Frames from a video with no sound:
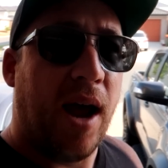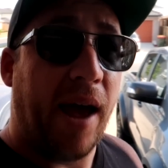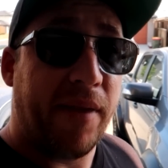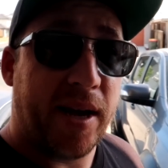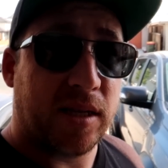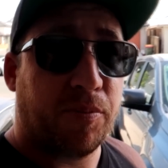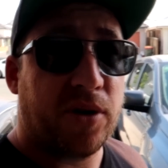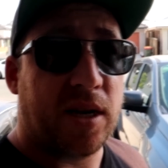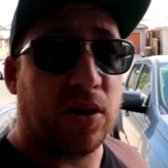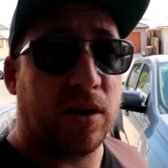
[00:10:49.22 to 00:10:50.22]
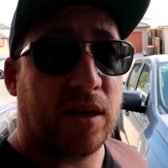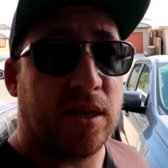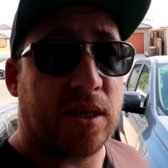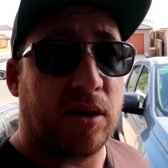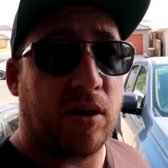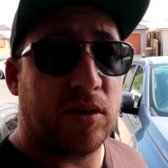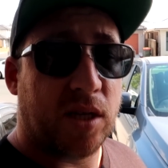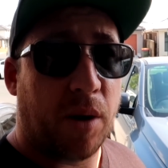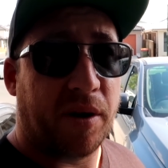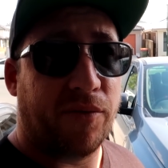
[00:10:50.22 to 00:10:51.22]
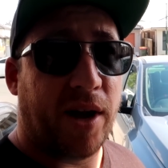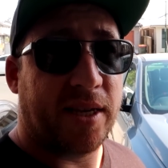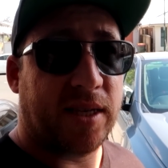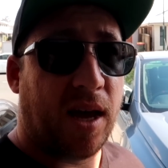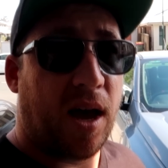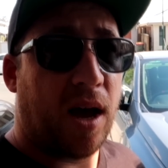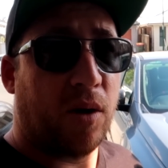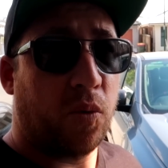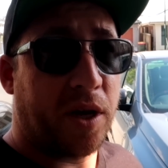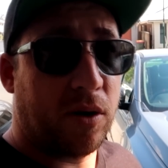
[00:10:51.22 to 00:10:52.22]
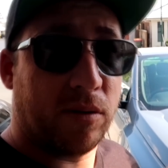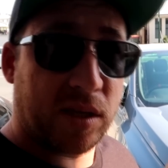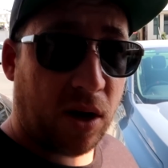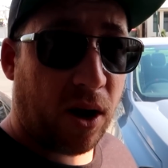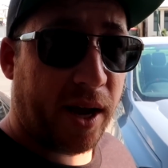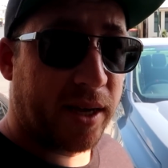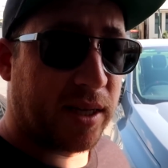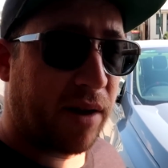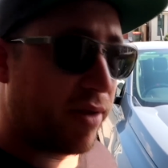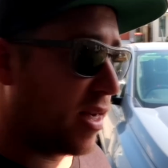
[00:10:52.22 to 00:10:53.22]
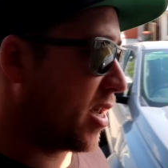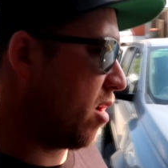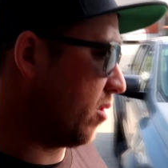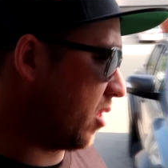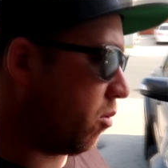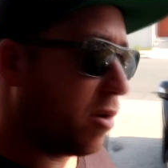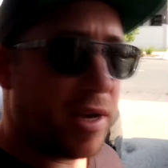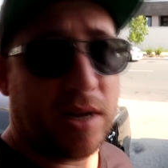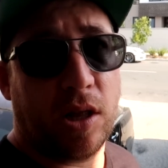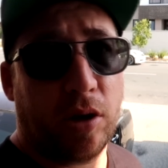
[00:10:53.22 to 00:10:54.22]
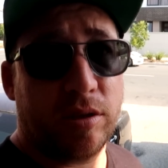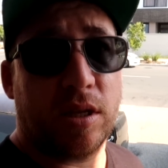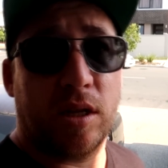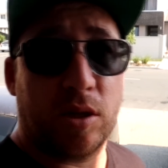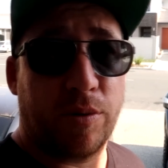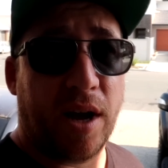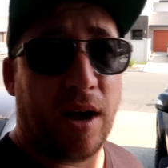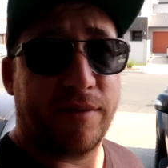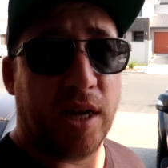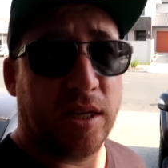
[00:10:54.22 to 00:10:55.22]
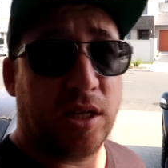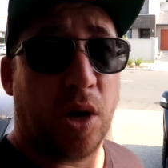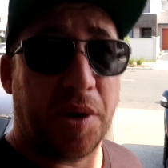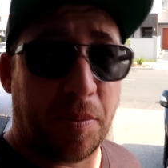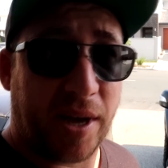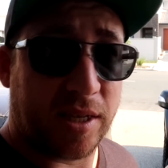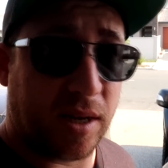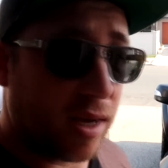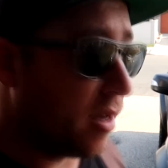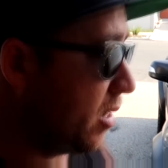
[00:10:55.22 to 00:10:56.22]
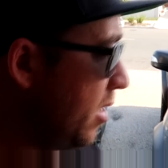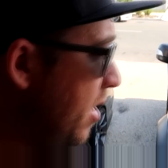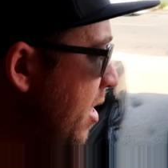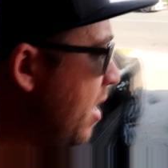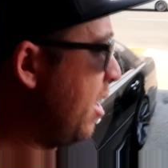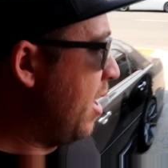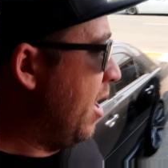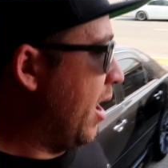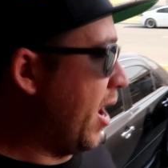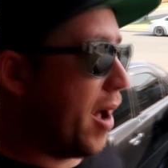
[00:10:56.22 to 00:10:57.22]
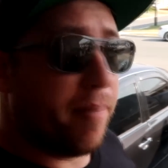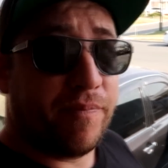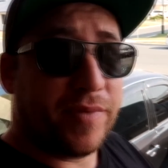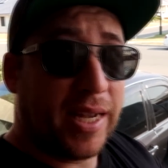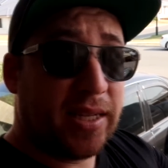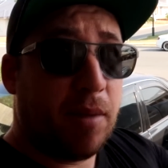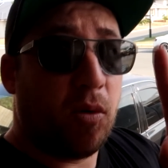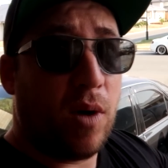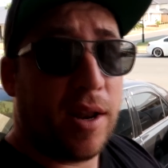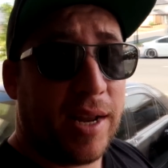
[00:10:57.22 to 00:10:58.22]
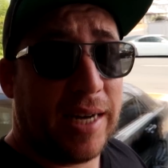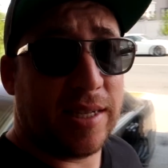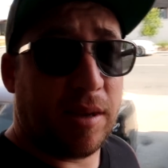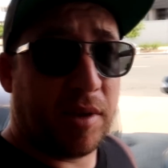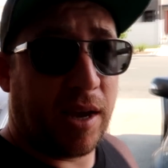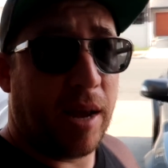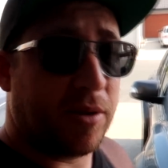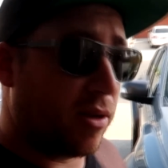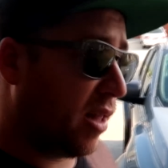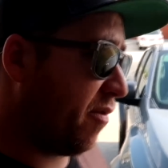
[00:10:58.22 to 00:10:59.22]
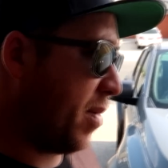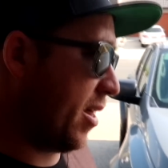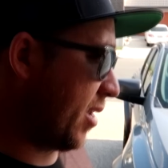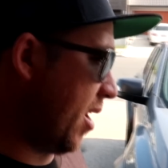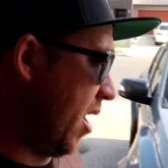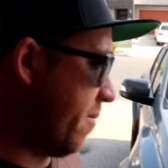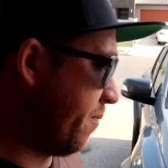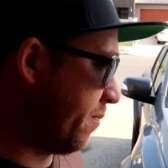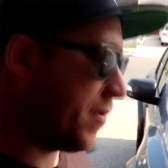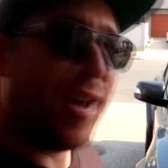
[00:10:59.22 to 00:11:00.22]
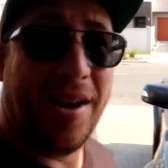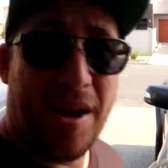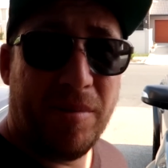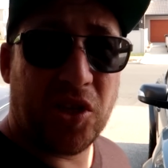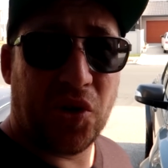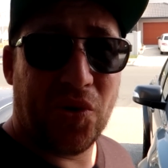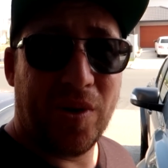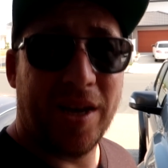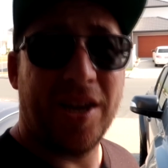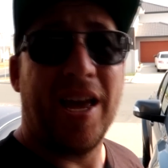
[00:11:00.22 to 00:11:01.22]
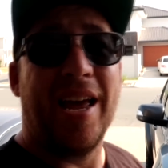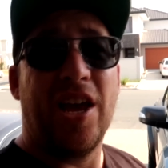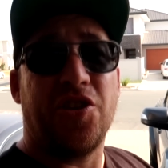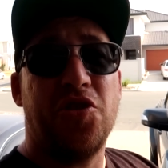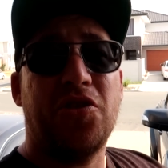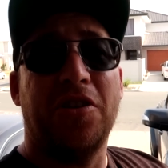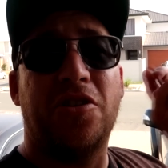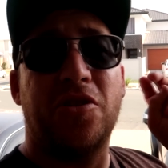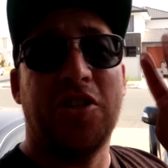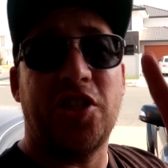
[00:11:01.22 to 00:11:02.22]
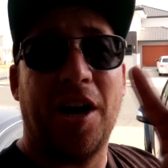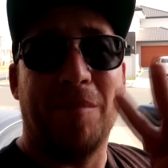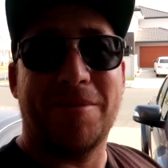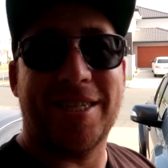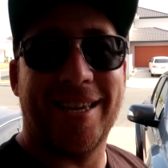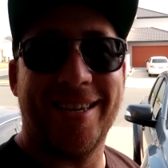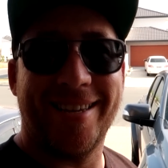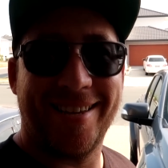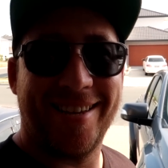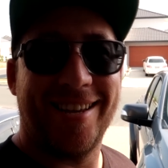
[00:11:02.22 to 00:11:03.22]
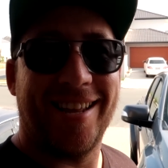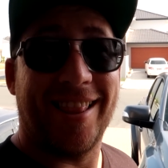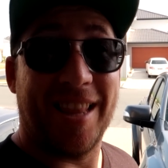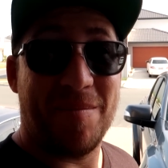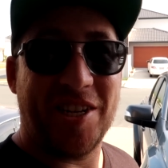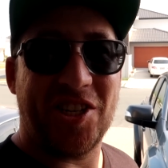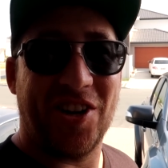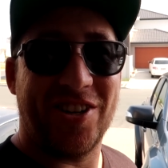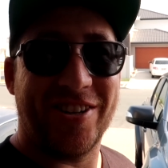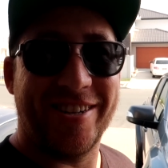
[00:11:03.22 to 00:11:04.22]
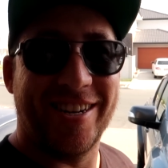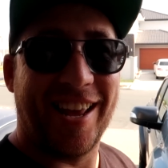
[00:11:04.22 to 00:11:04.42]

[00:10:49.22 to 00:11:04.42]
And that's pretty good considering I was towing a race car, wheels, tyres and everything else. I would have been close to the 2.5 ton towing capacity. That's number one. That is something I absolutely love about the car. Number two, you can do jumps. Let me show you.